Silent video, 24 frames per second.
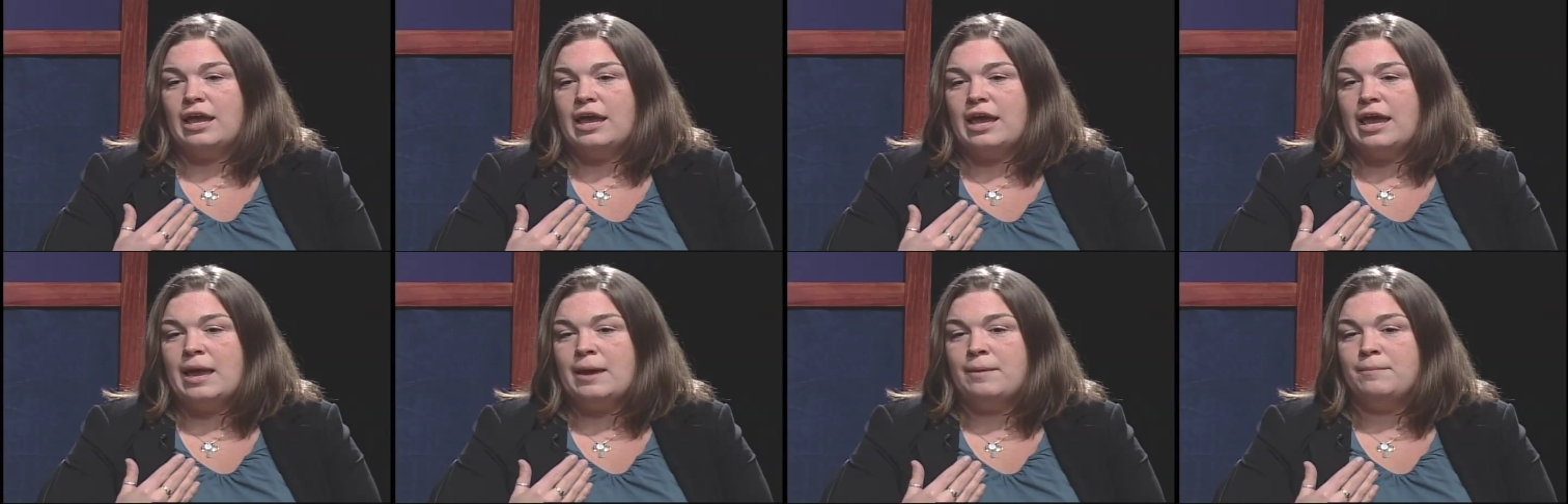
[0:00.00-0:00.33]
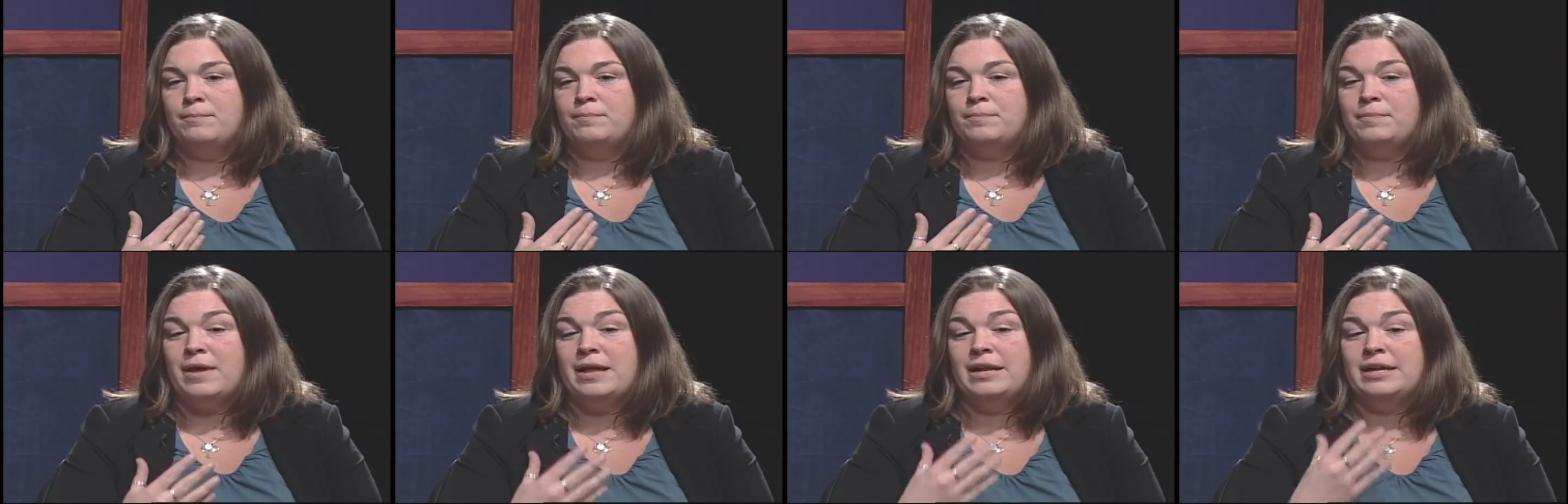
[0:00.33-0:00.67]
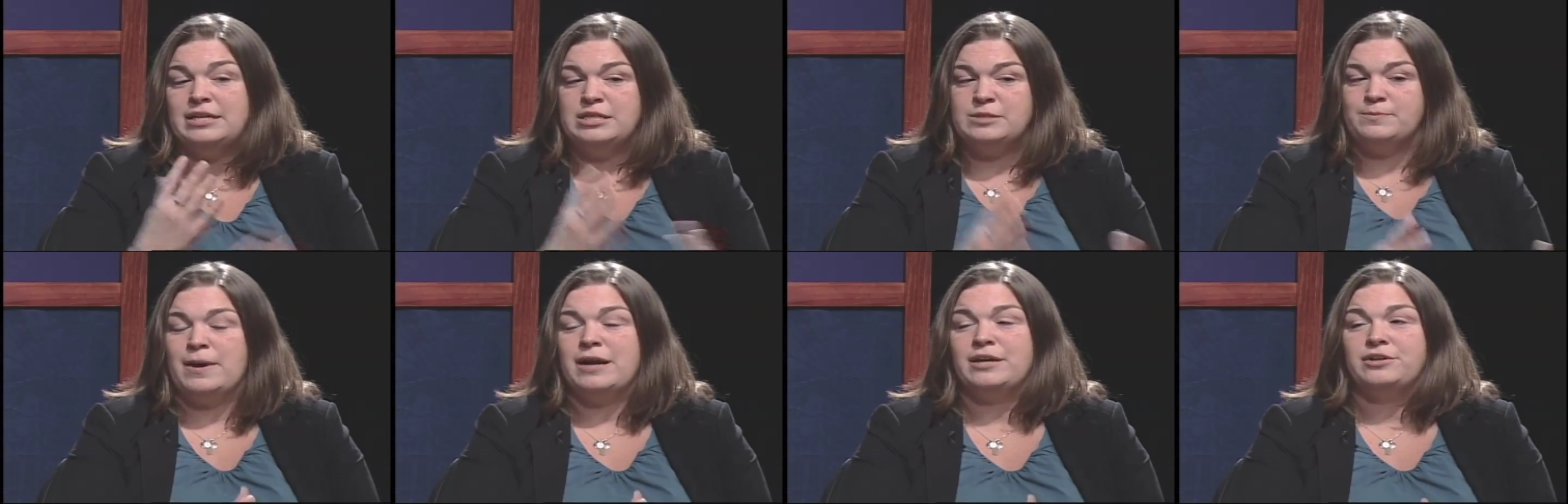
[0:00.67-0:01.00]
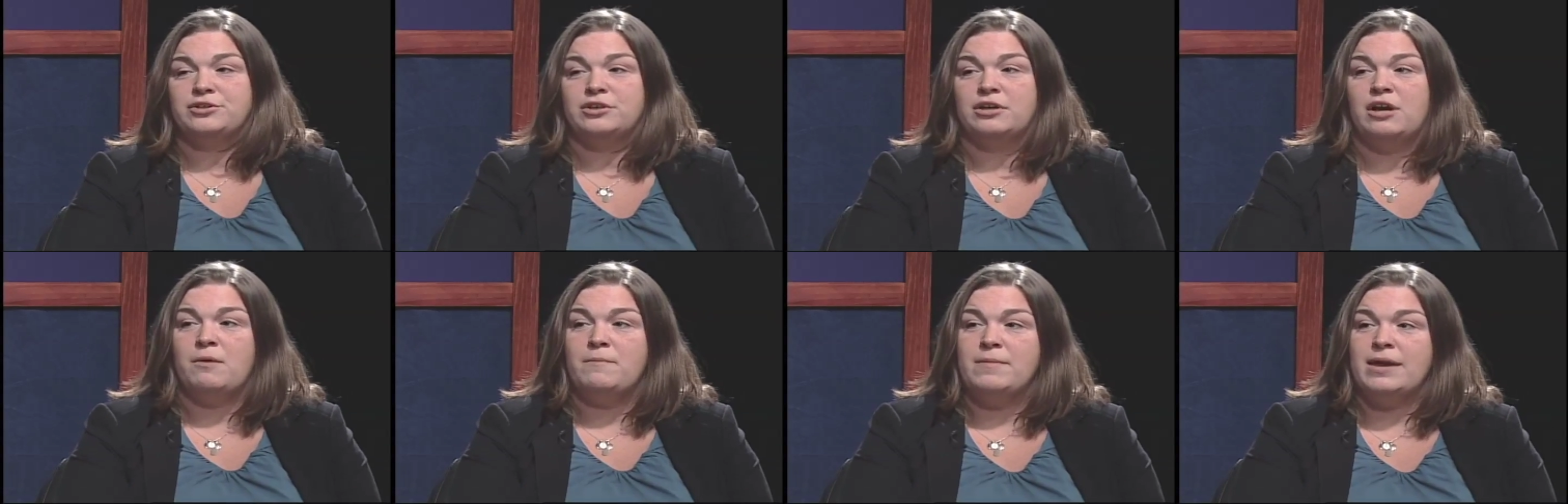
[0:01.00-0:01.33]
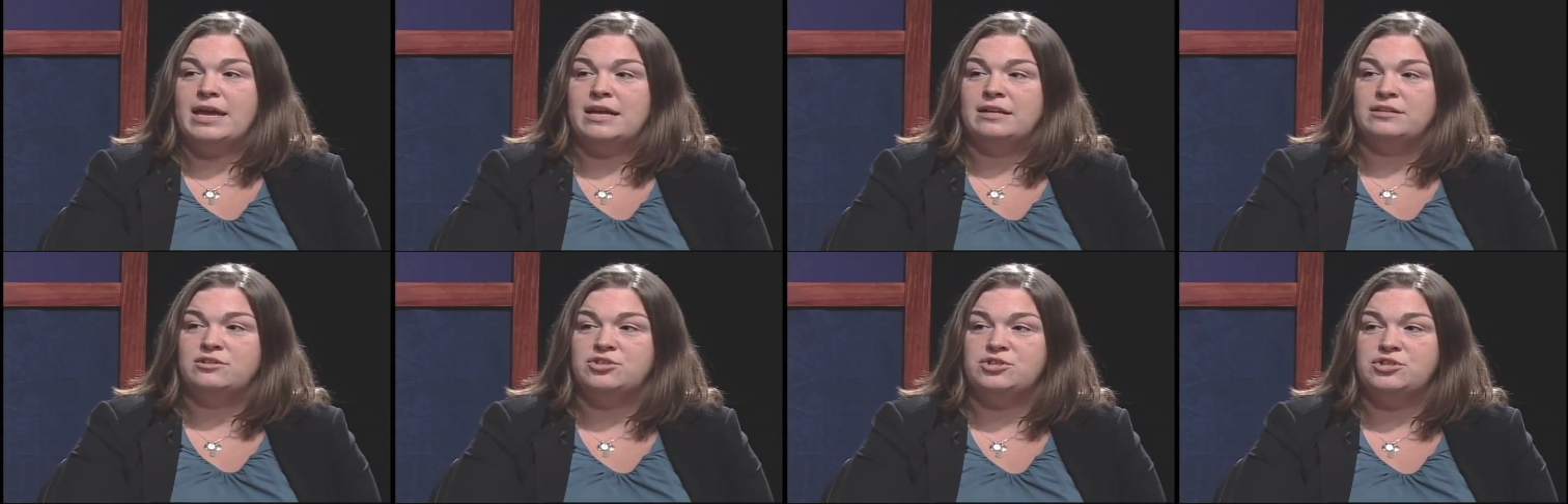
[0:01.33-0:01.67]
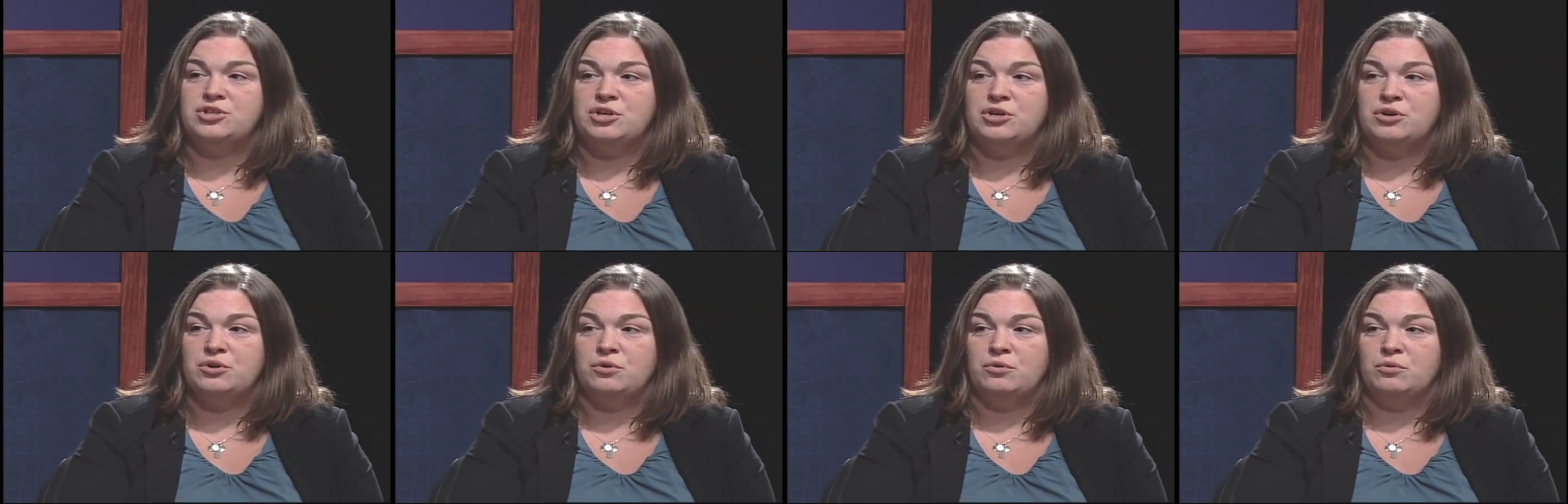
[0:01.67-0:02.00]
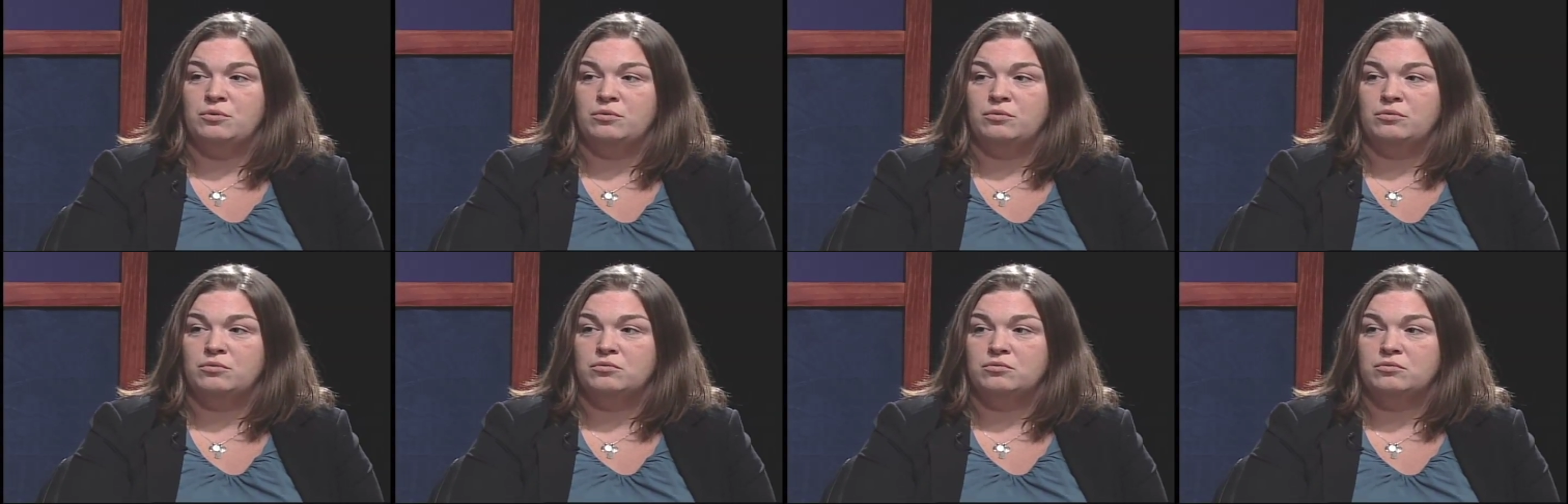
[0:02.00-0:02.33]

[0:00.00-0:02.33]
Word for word: a, an inspector coming in to do